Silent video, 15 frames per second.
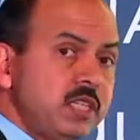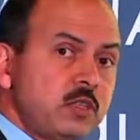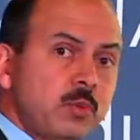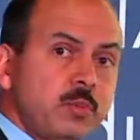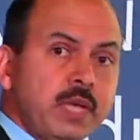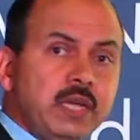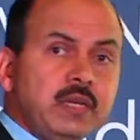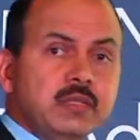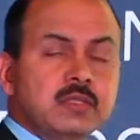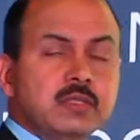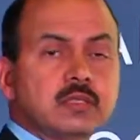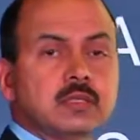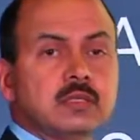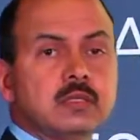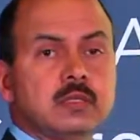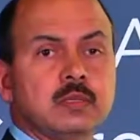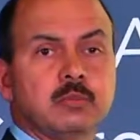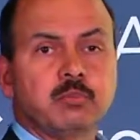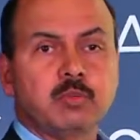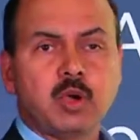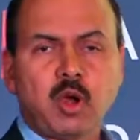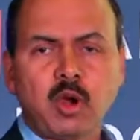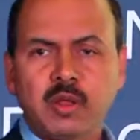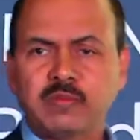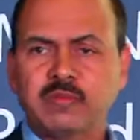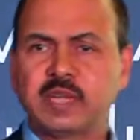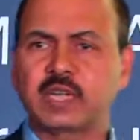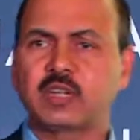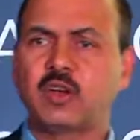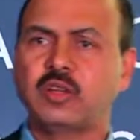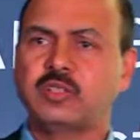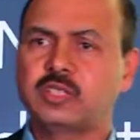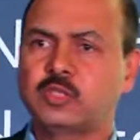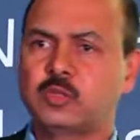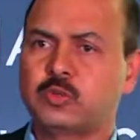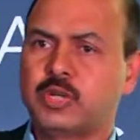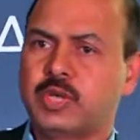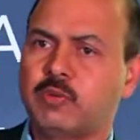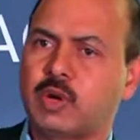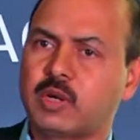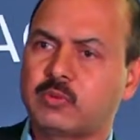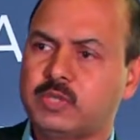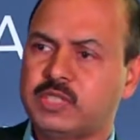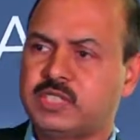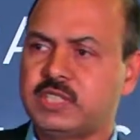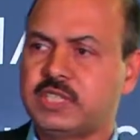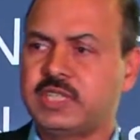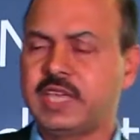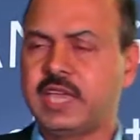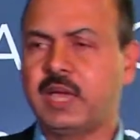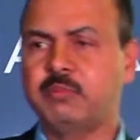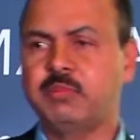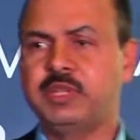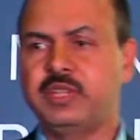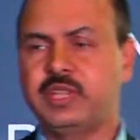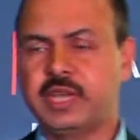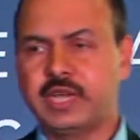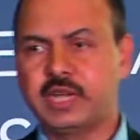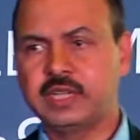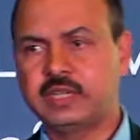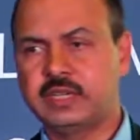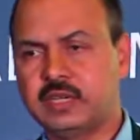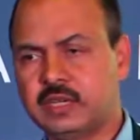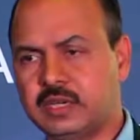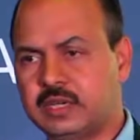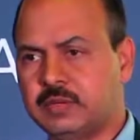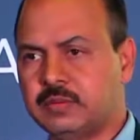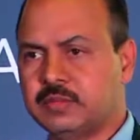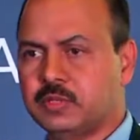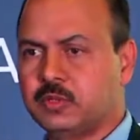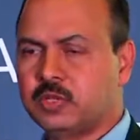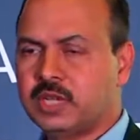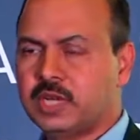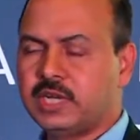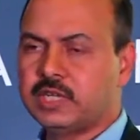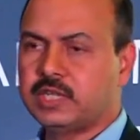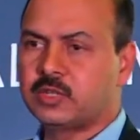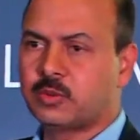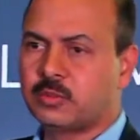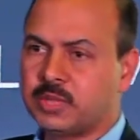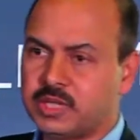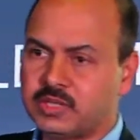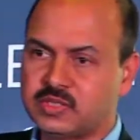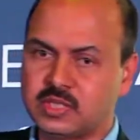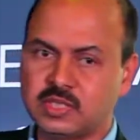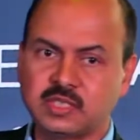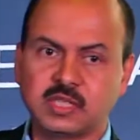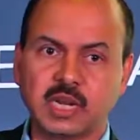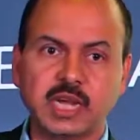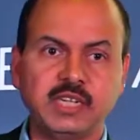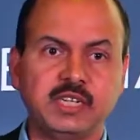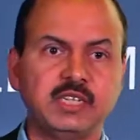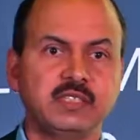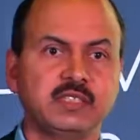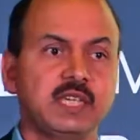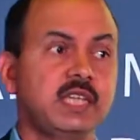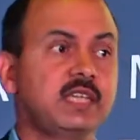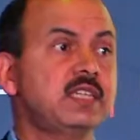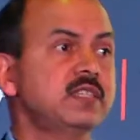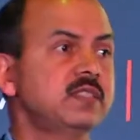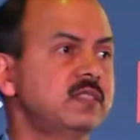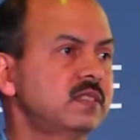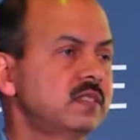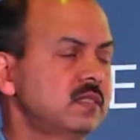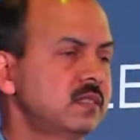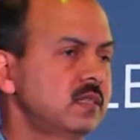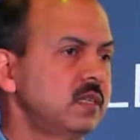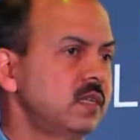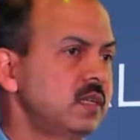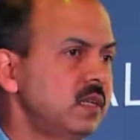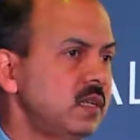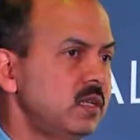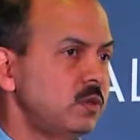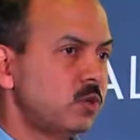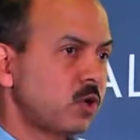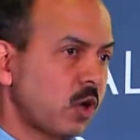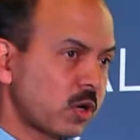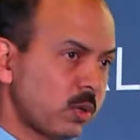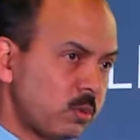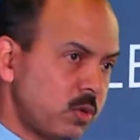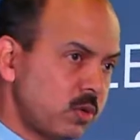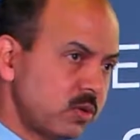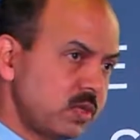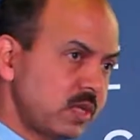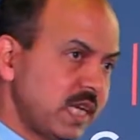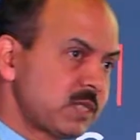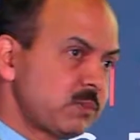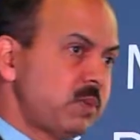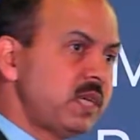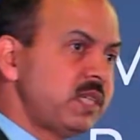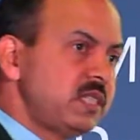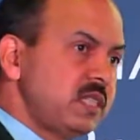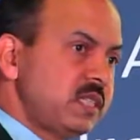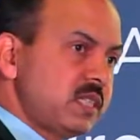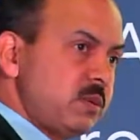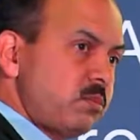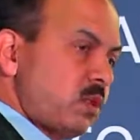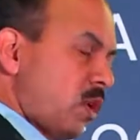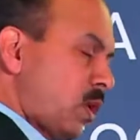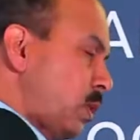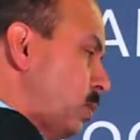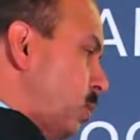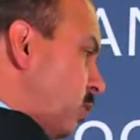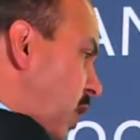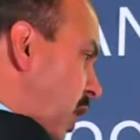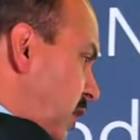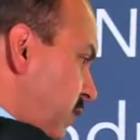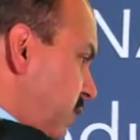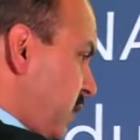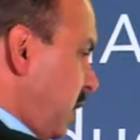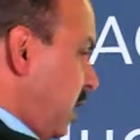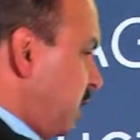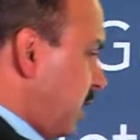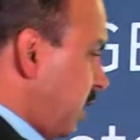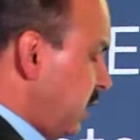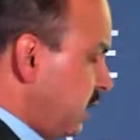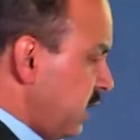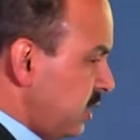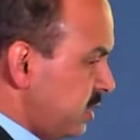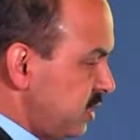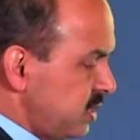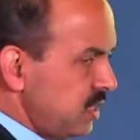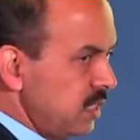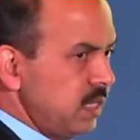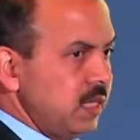domain, so a lot of technologies today, what we see, they have been there in the utility domain since nineties, eighties. You talk about expert system, talk about artificial intelligence,